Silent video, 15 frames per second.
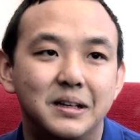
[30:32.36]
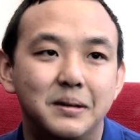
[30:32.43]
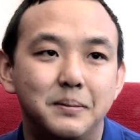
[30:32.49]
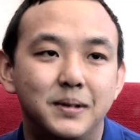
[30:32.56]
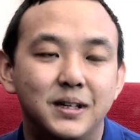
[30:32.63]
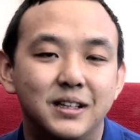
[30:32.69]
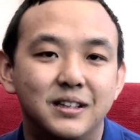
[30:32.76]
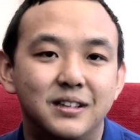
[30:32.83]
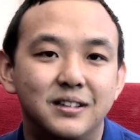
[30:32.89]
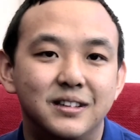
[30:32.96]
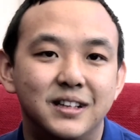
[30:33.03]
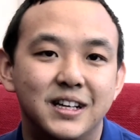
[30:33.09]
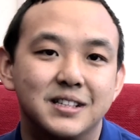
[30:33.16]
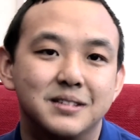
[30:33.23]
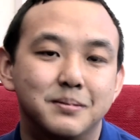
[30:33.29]
But
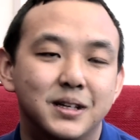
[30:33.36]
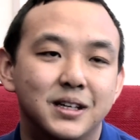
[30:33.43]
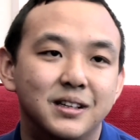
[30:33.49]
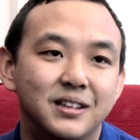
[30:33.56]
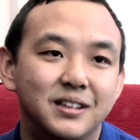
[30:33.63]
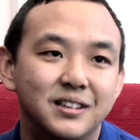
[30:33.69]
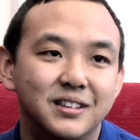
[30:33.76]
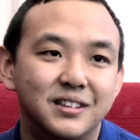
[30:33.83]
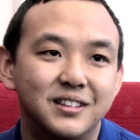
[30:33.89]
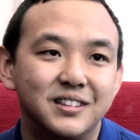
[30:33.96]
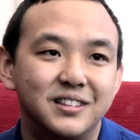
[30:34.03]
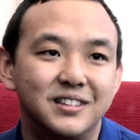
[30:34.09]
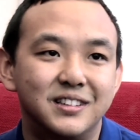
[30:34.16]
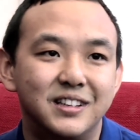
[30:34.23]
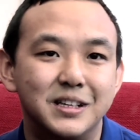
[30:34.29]
that's my
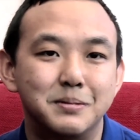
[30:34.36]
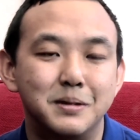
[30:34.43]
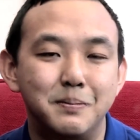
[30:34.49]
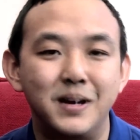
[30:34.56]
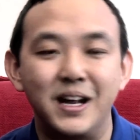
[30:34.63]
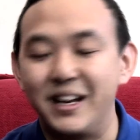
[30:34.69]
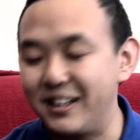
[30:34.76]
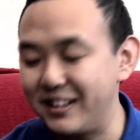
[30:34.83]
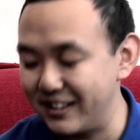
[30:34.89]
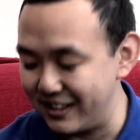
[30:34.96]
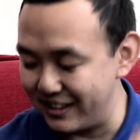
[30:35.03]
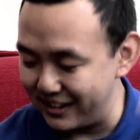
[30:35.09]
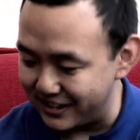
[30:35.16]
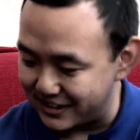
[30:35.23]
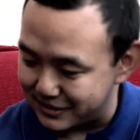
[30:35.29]
planning.
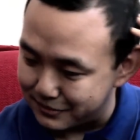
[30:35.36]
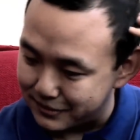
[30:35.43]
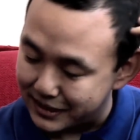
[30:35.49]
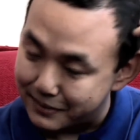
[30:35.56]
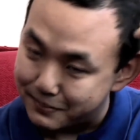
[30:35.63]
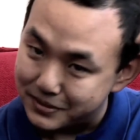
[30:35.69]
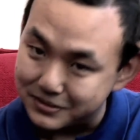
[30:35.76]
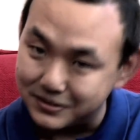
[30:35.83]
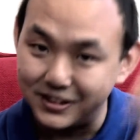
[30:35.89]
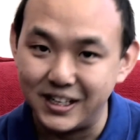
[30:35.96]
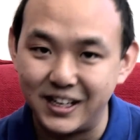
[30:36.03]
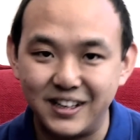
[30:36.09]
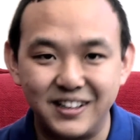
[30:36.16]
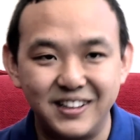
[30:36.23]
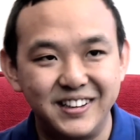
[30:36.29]
Let's see what happens with that.